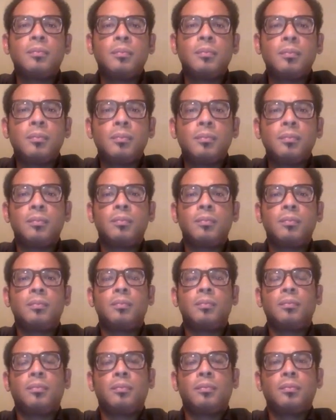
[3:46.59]

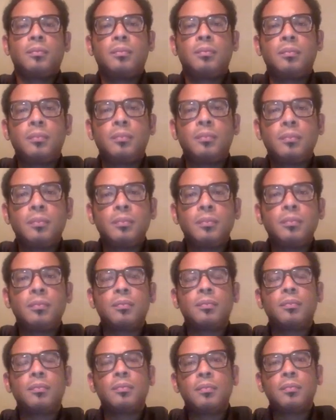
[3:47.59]

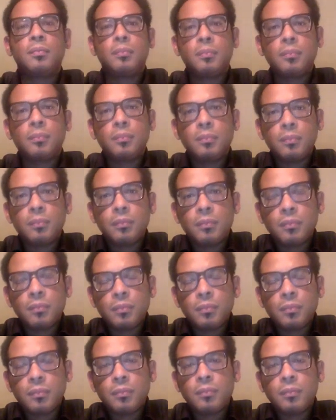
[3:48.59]

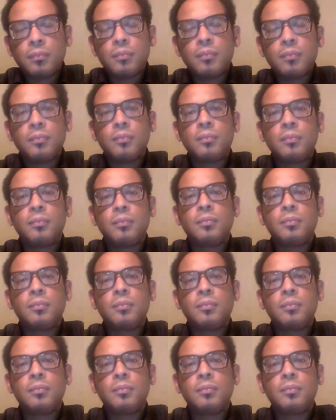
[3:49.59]
(not speaking)